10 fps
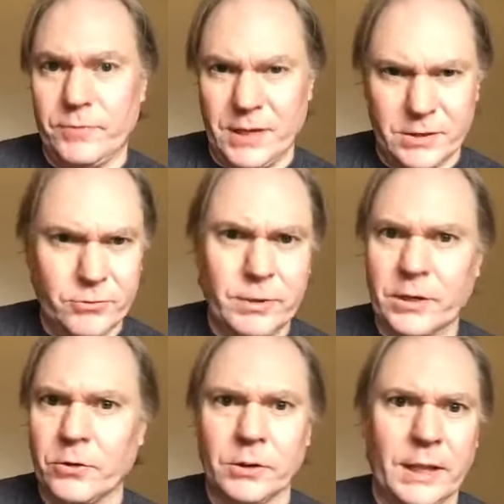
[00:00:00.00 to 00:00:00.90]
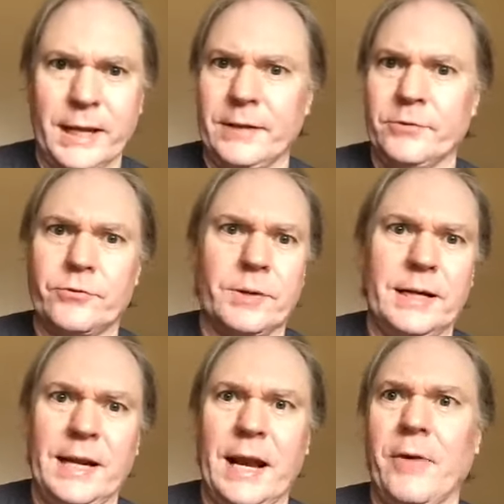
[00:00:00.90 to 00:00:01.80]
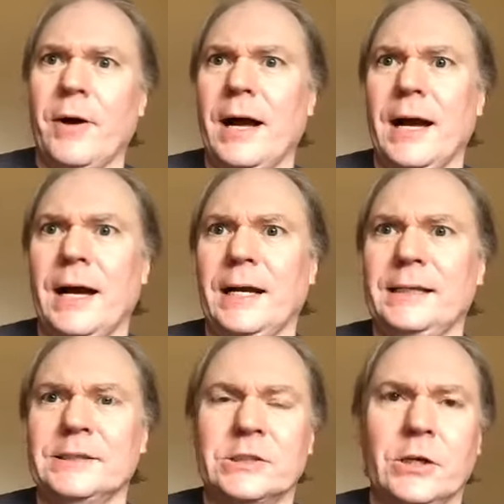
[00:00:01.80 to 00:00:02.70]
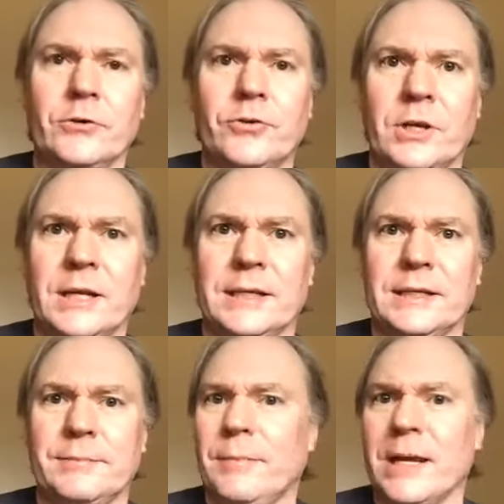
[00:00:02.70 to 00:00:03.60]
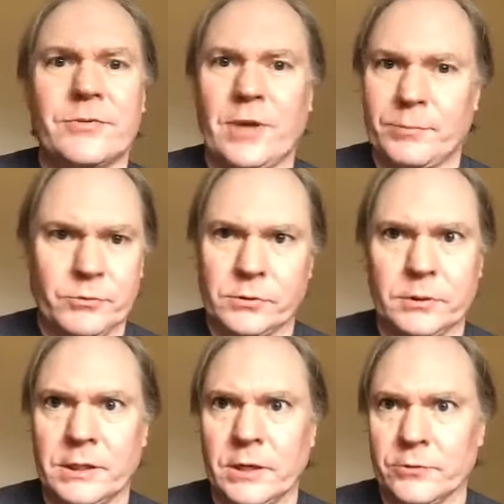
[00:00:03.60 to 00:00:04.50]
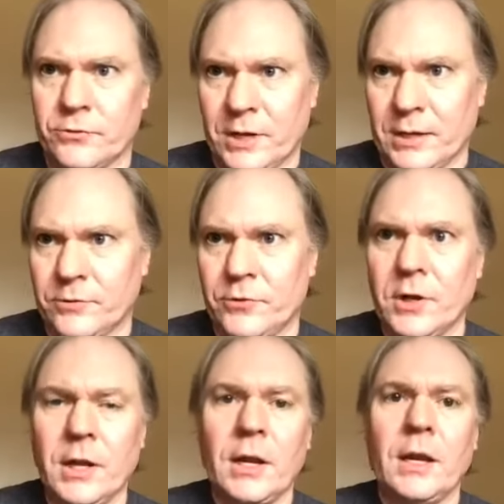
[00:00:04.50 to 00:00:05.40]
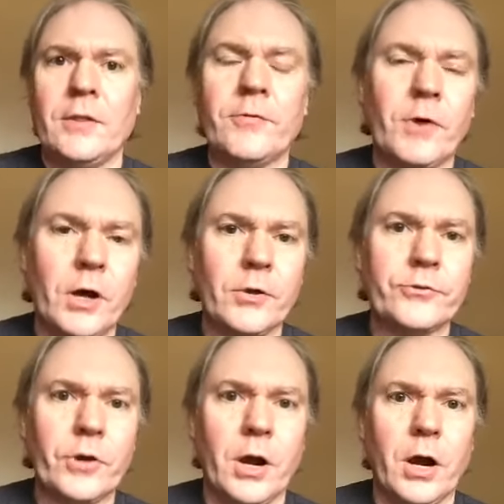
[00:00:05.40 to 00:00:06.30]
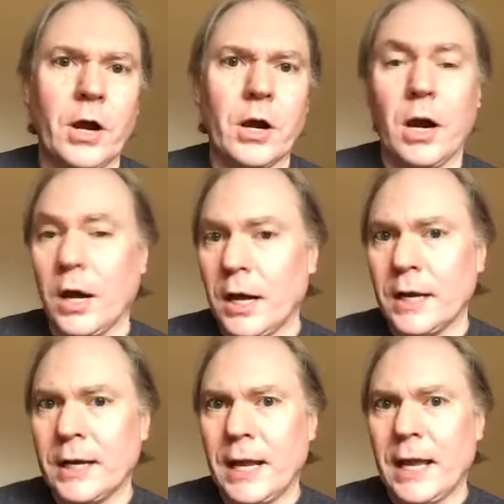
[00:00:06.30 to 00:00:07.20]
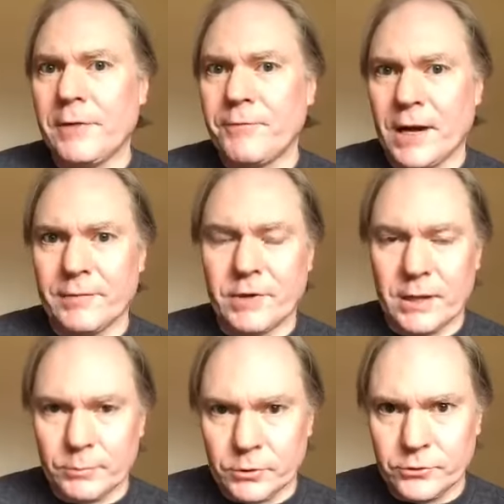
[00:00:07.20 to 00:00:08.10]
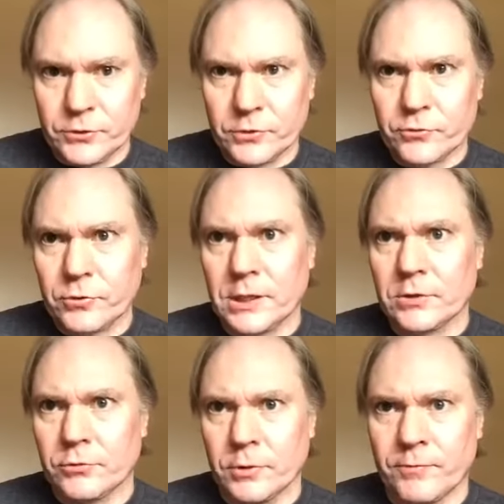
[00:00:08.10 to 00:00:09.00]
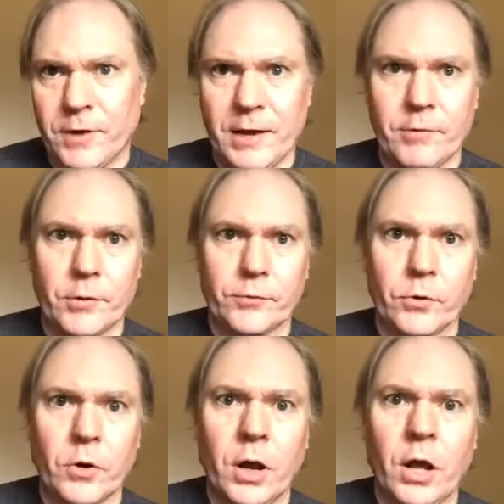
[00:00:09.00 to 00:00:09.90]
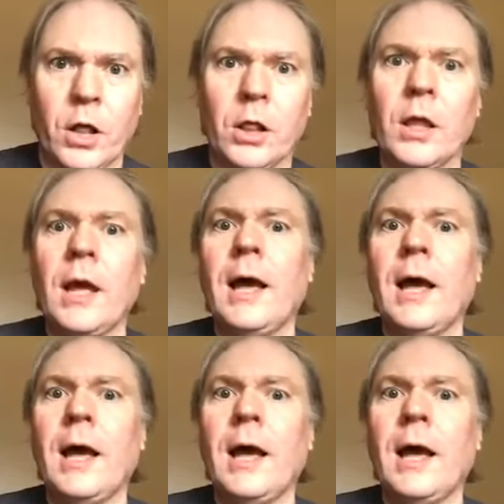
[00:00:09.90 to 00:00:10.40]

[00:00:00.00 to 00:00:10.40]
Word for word: a critical lens right now. Uh, his coaching makes absolutely no sense. The Vols are on a five game losing streak, two and five overall